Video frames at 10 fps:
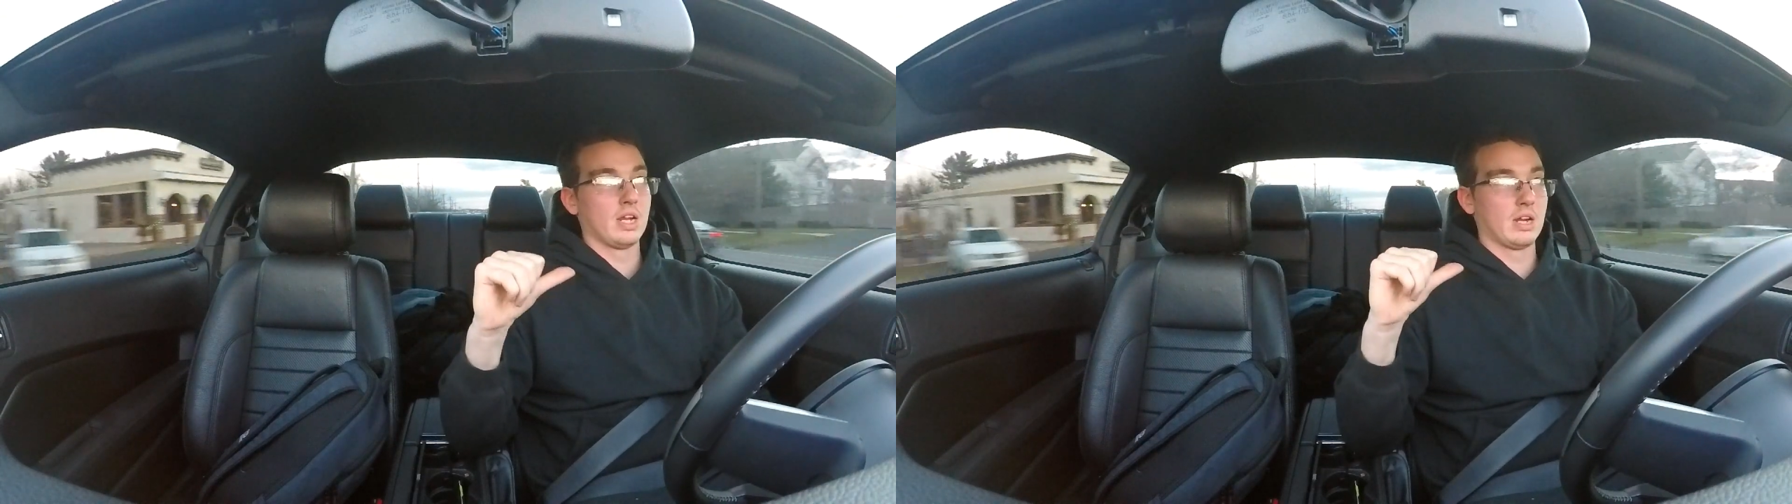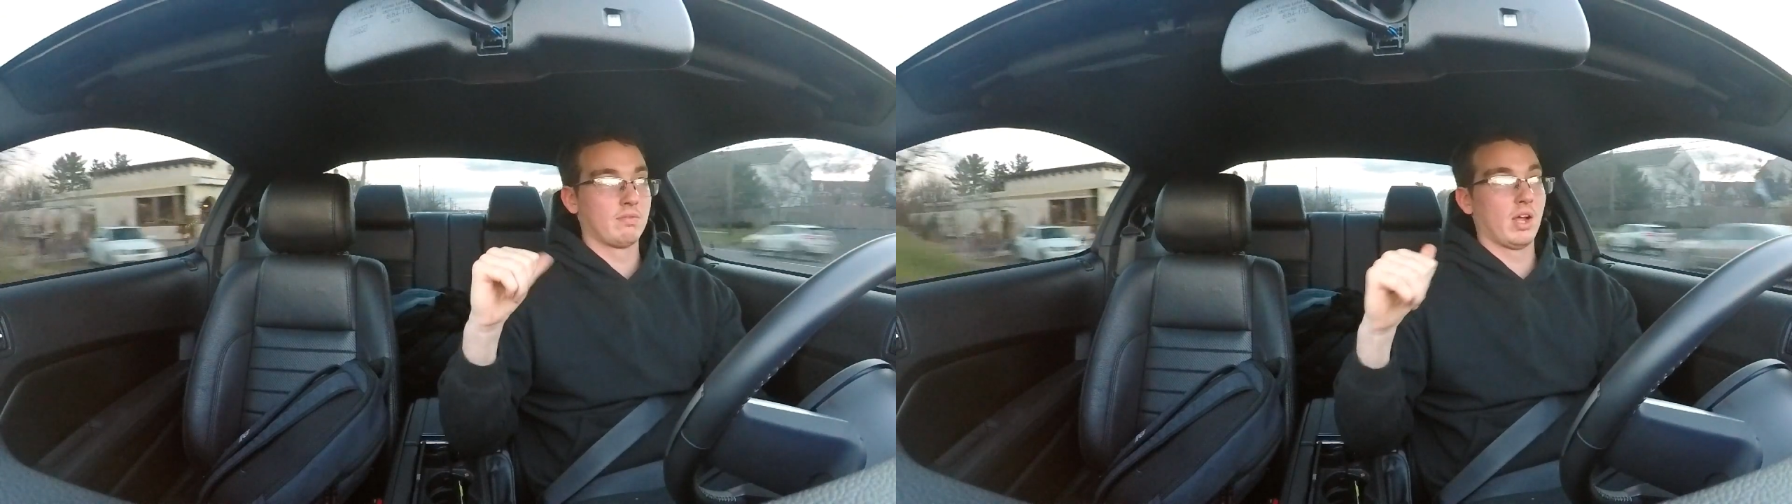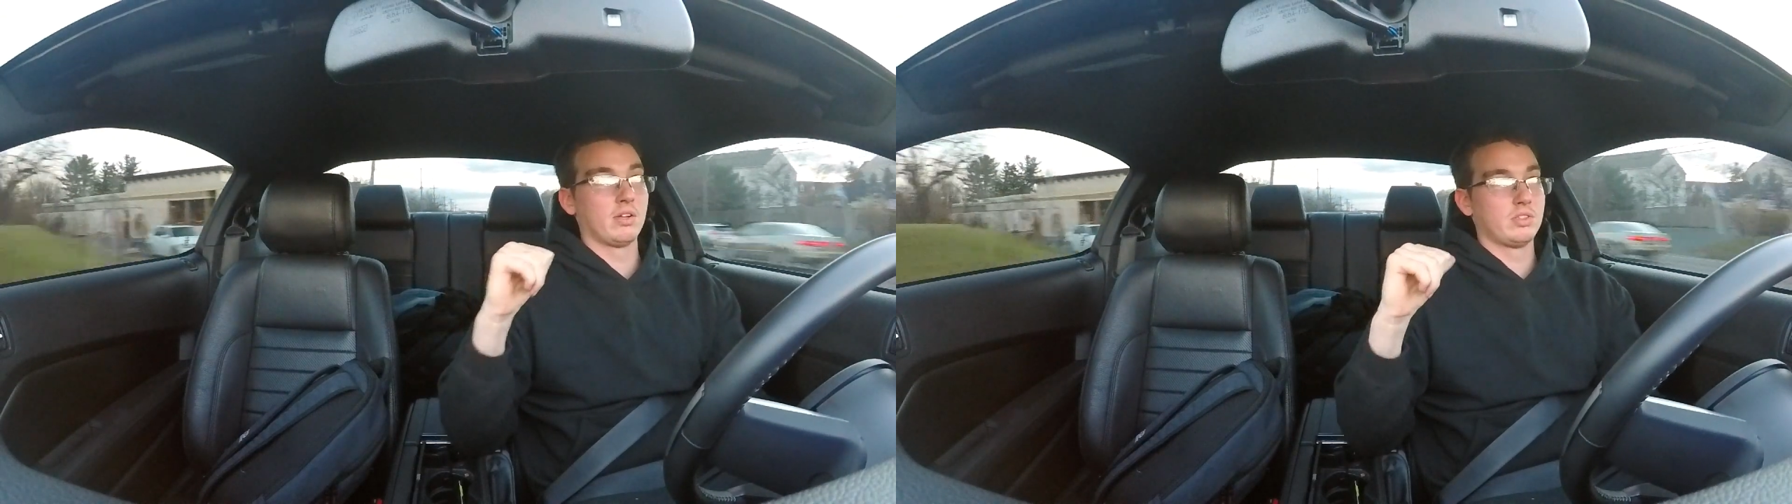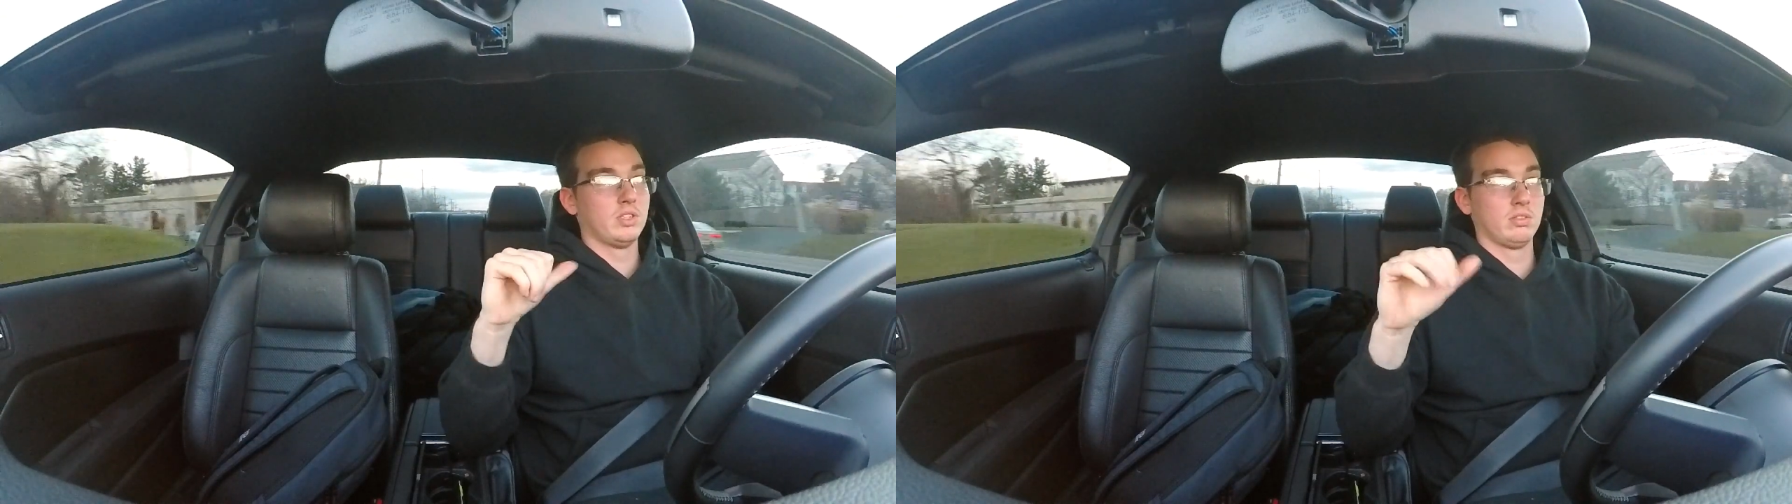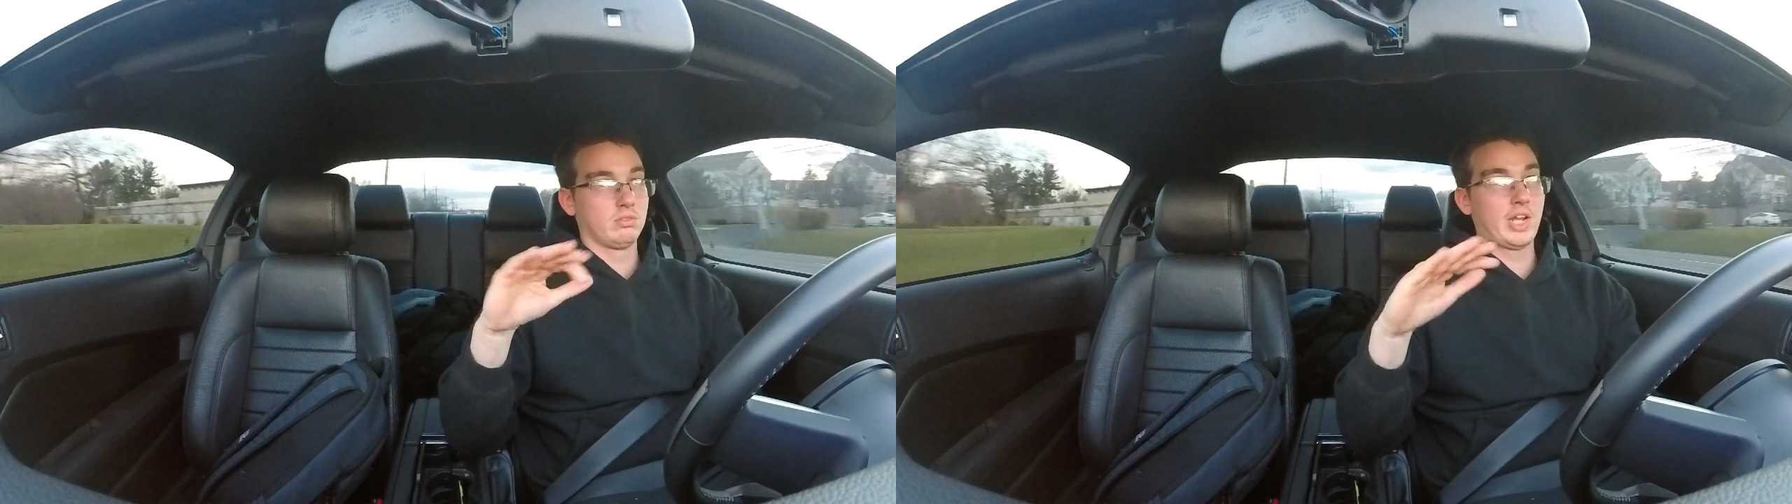I
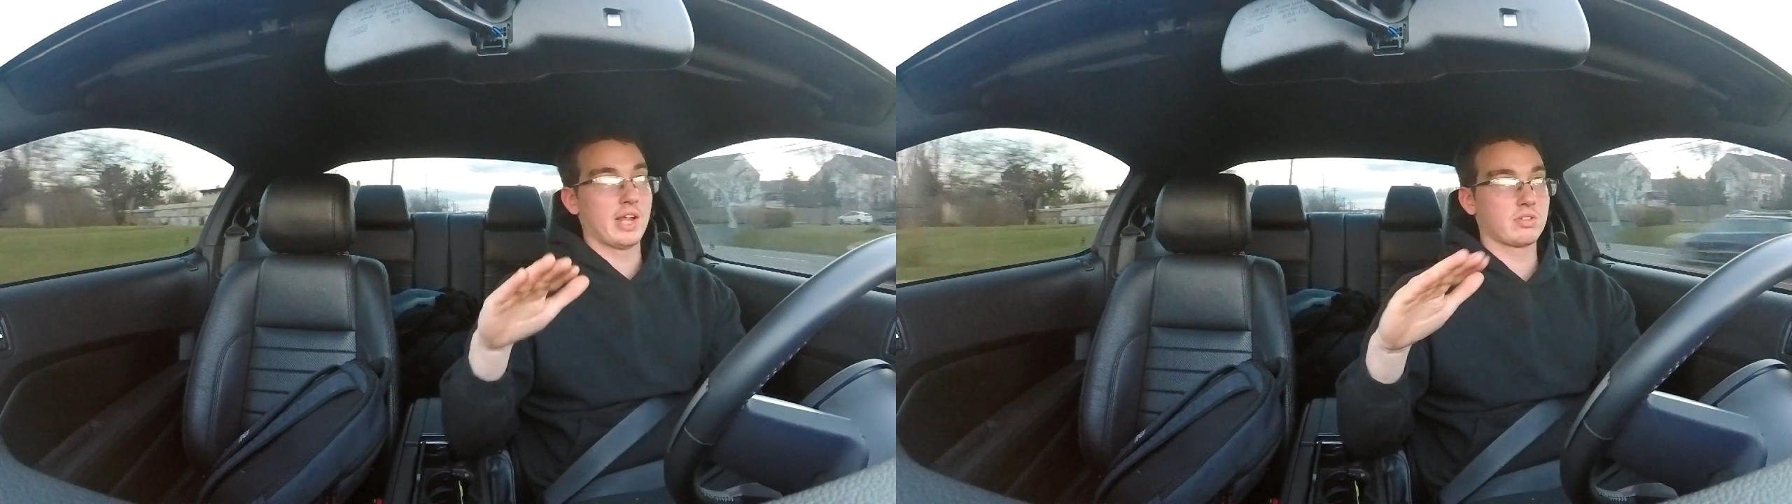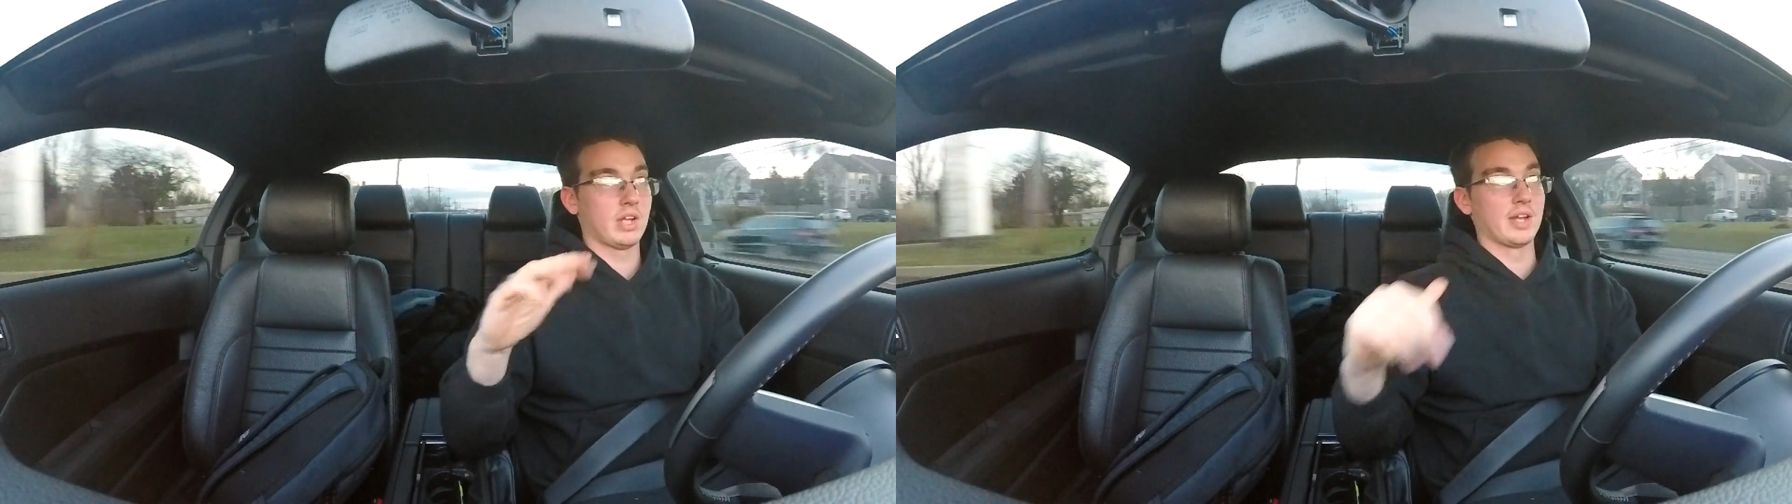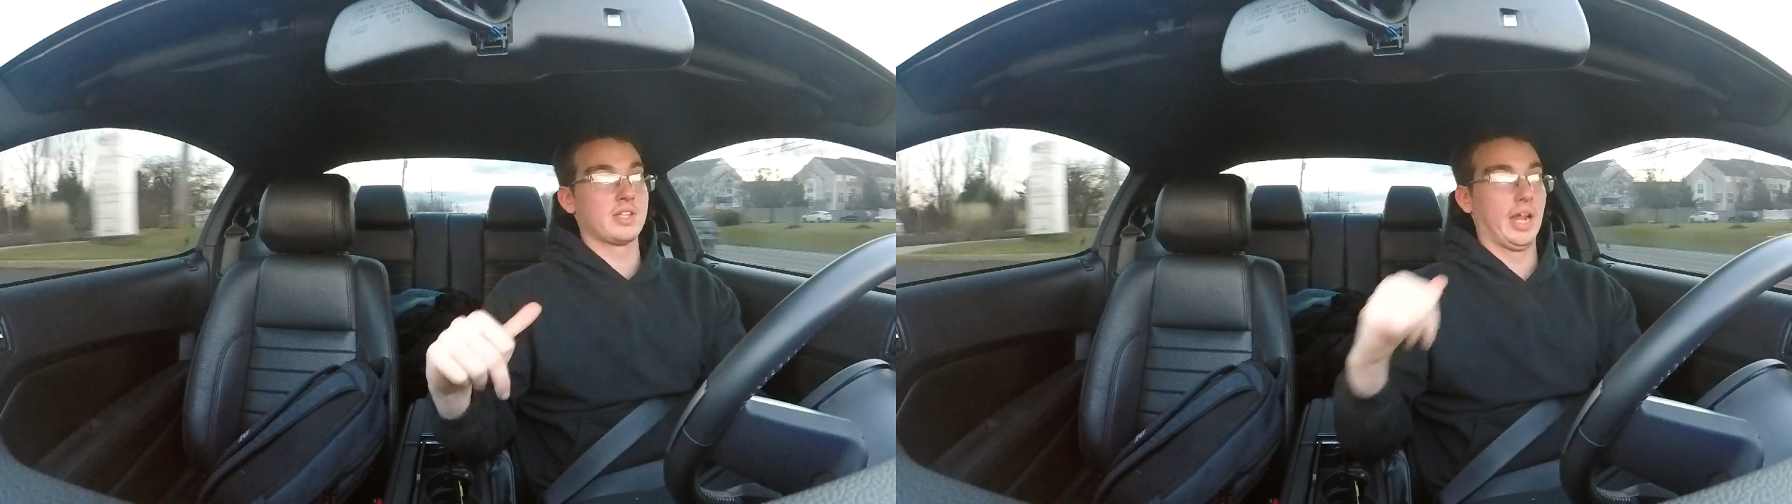can't say that.